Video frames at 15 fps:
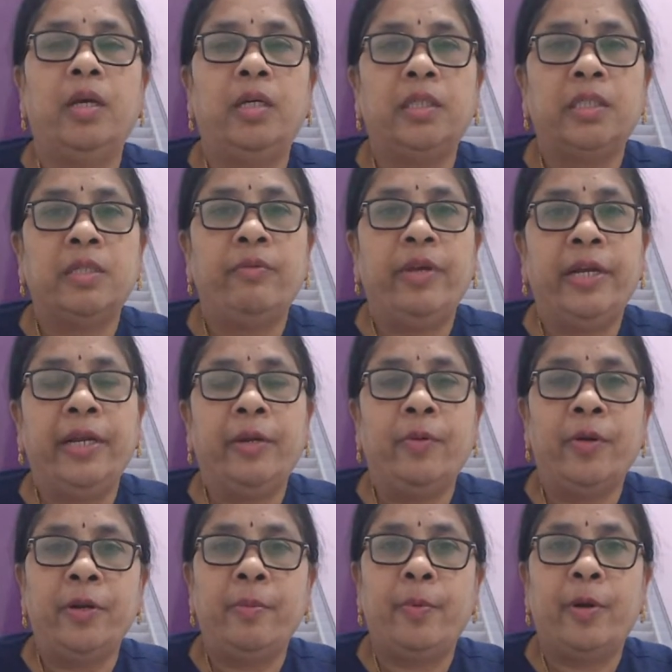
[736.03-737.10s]
it's a very
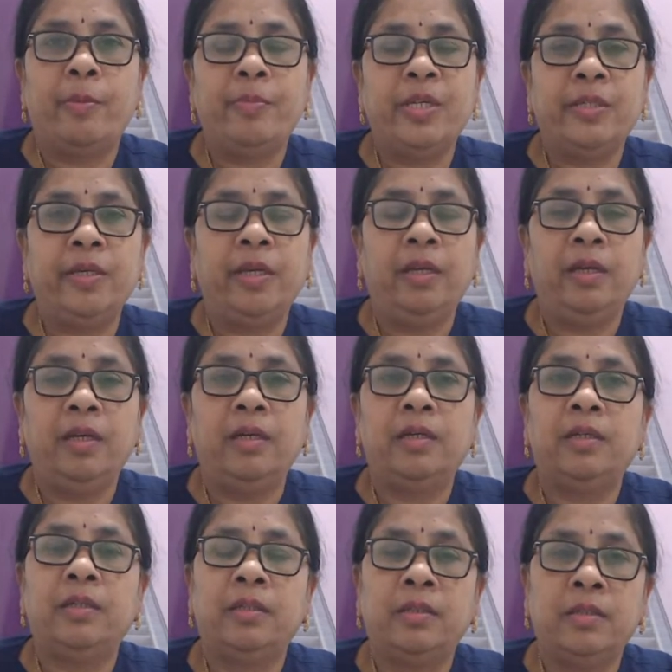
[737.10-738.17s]
good, promising
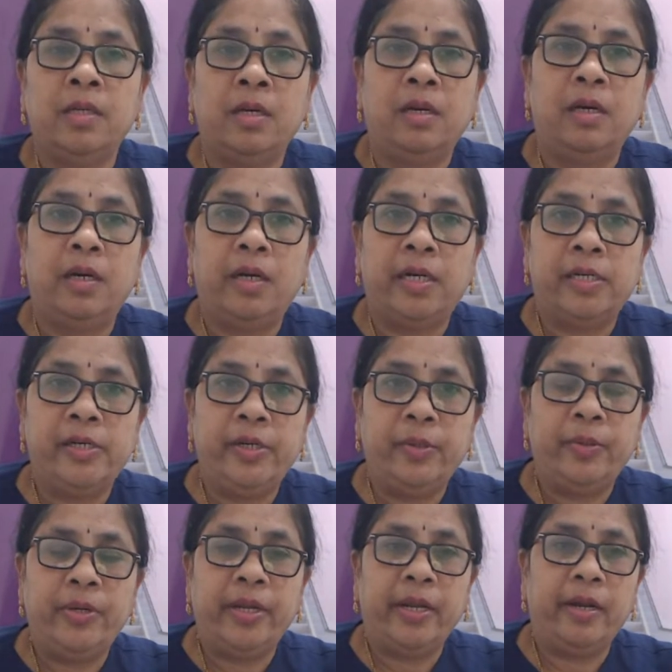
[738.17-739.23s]

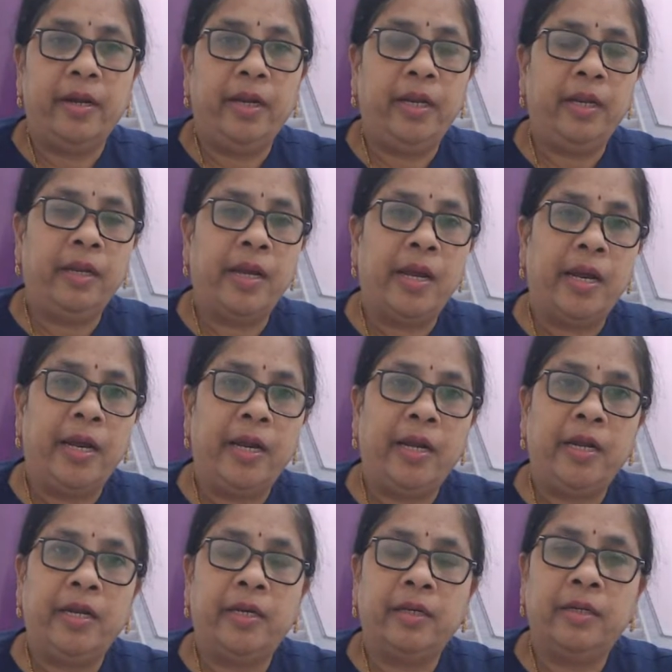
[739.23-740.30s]
new technique,
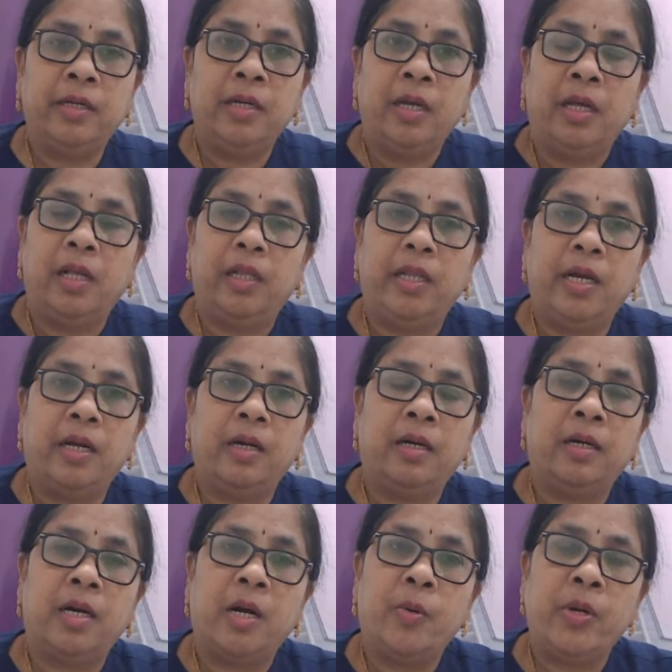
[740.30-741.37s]
and the
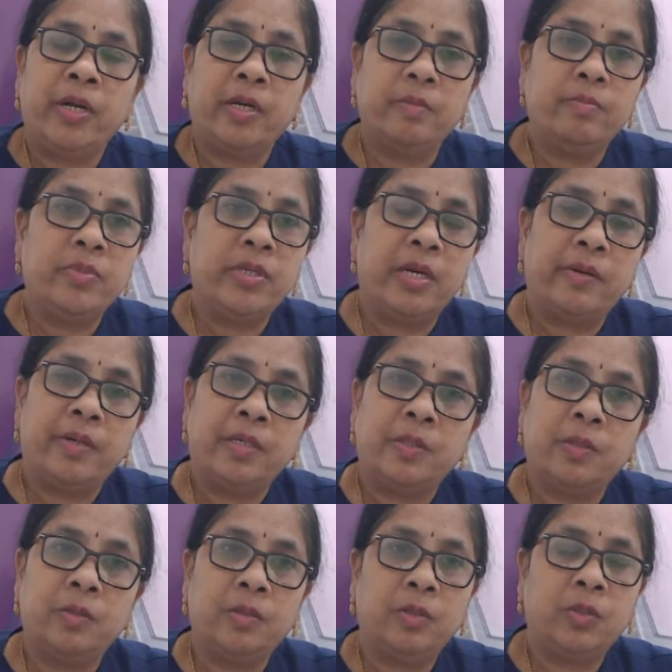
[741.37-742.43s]
outcomes are
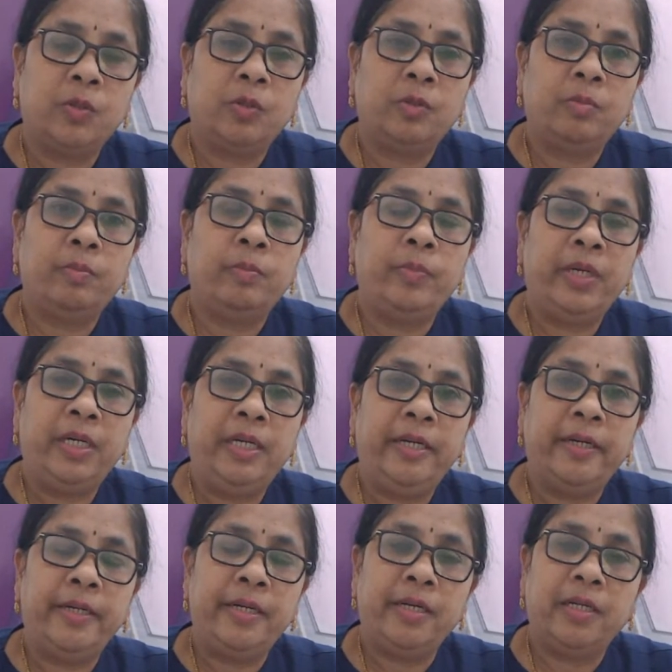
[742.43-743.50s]
also so
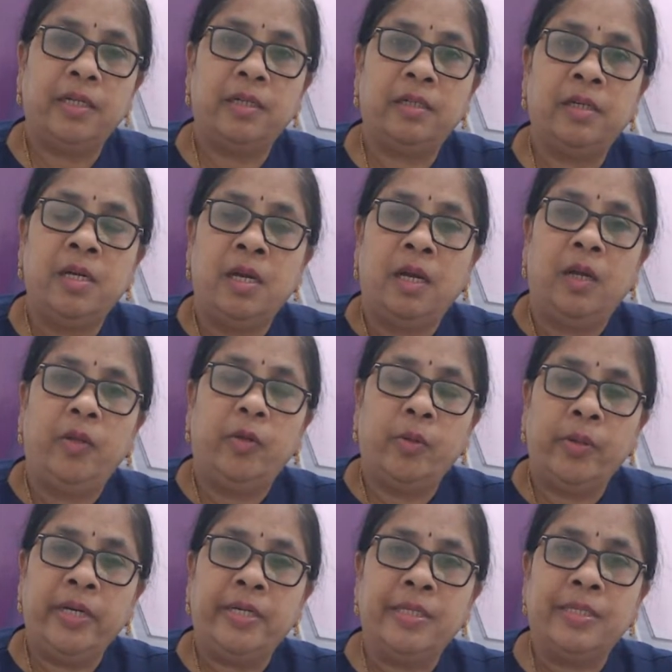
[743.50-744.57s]
brilliant. Though
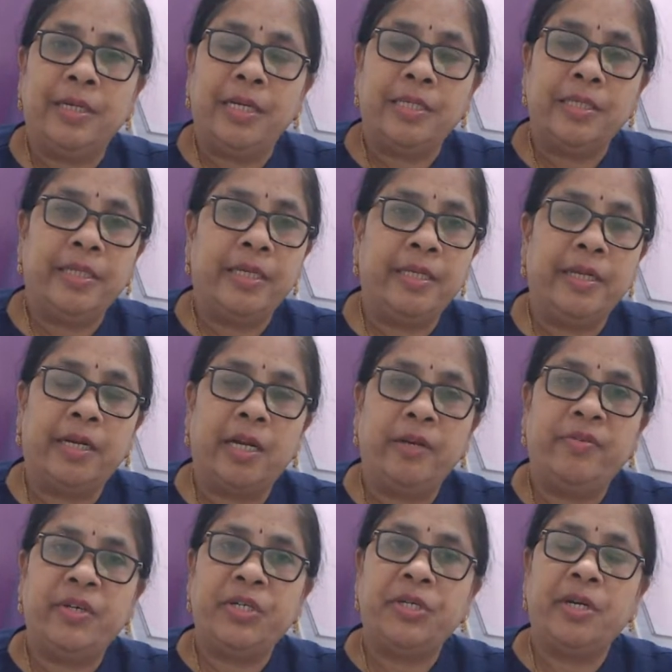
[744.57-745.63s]
it is less than the
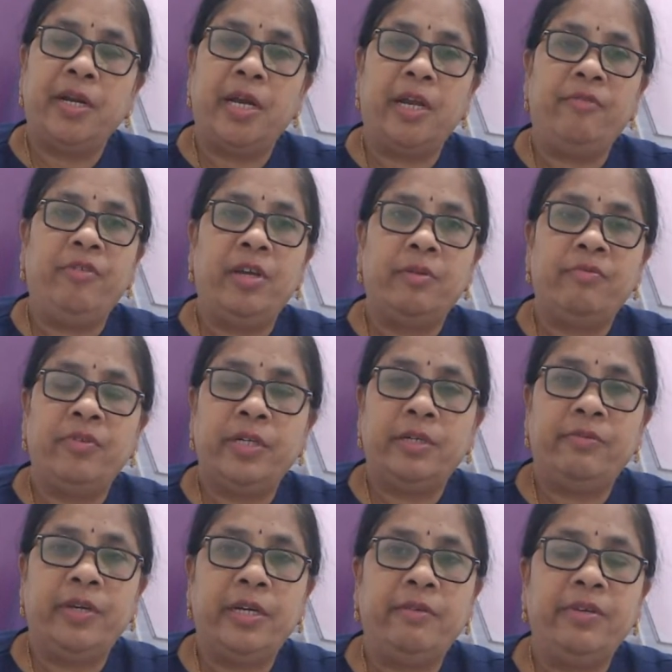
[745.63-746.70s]
conventional IVF,
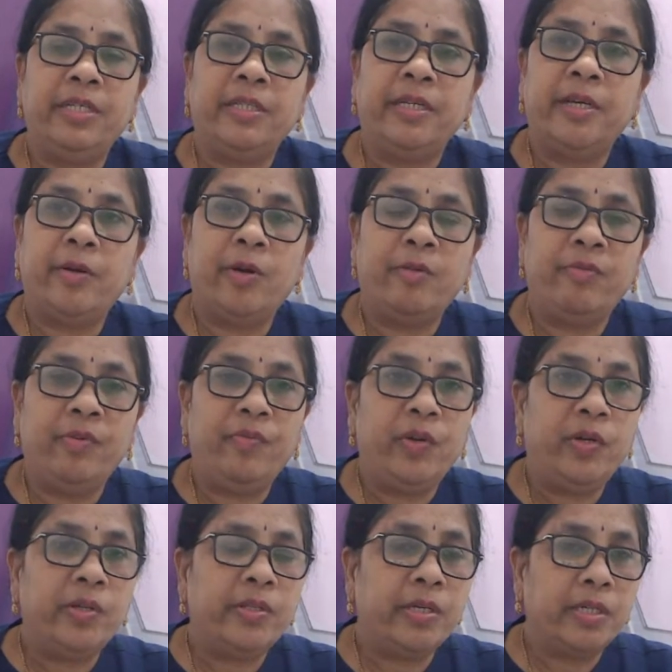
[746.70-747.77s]
where we see around 50
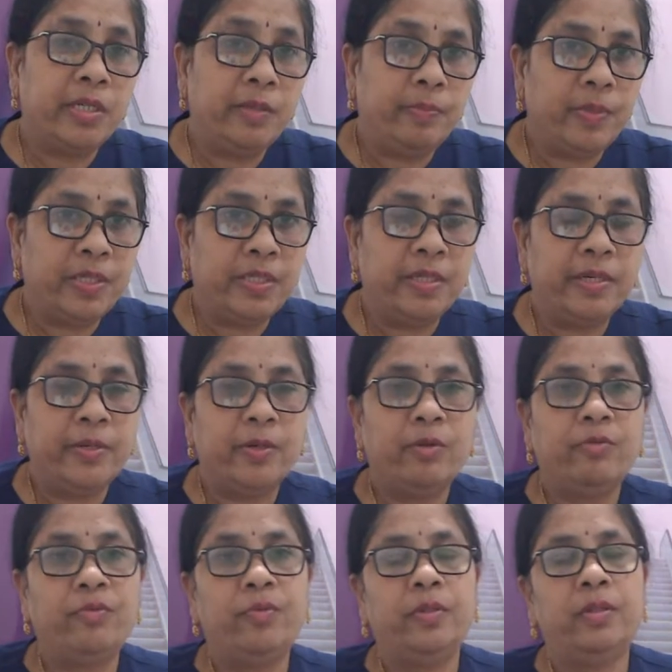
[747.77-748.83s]
to 60% of